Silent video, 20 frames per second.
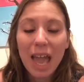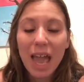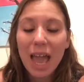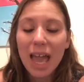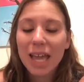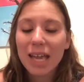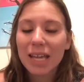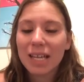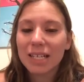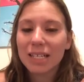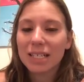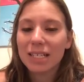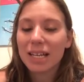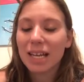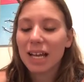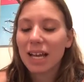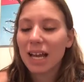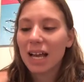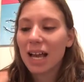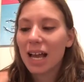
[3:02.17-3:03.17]
And
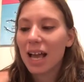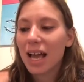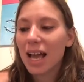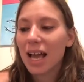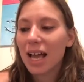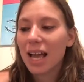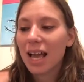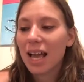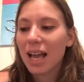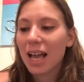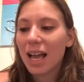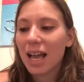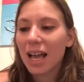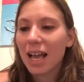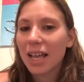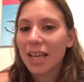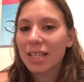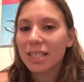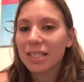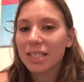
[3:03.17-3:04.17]

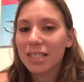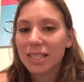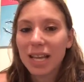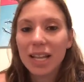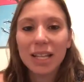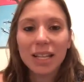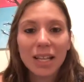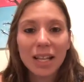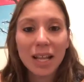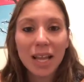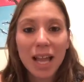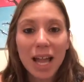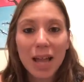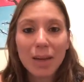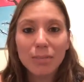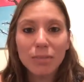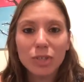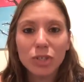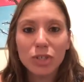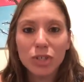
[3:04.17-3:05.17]
instead, like,
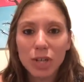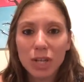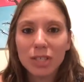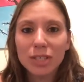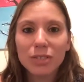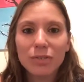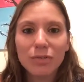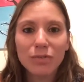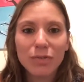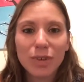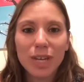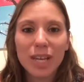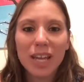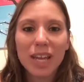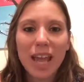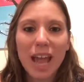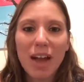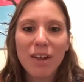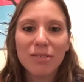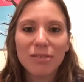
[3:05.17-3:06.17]
I'm just
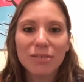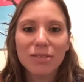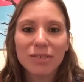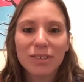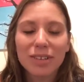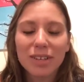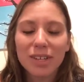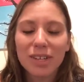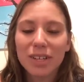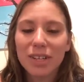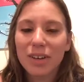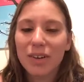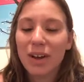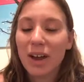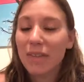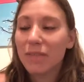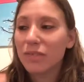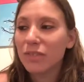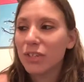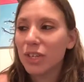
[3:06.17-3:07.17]
freaking out.
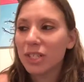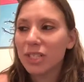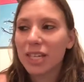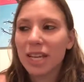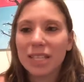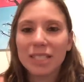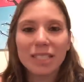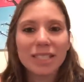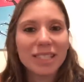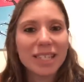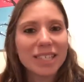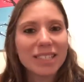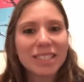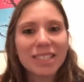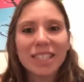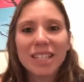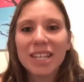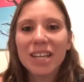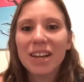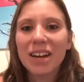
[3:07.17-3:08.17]
I've just had
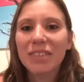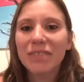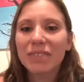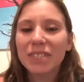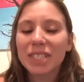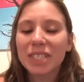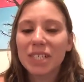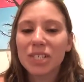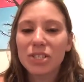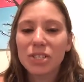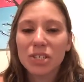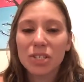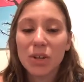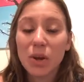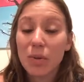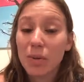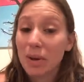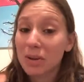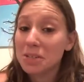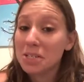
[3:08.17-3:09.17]
scarcity conversations
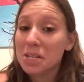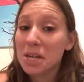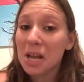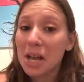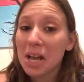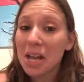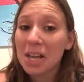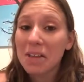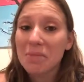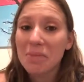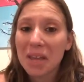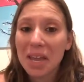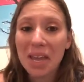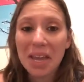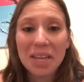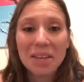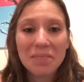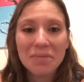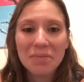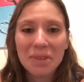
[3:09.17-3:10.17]
around time
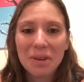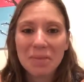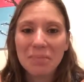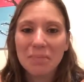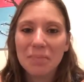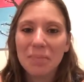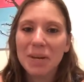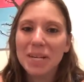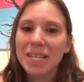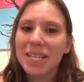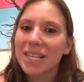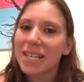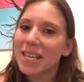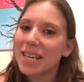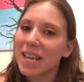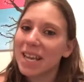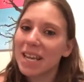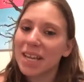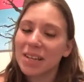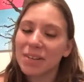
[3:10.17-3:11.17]
and around money
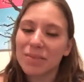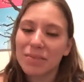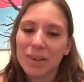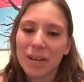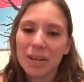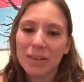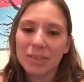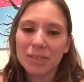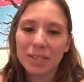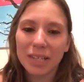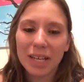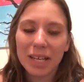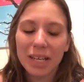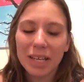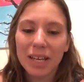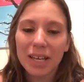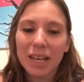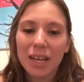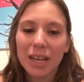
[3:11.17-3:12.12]
and around, like,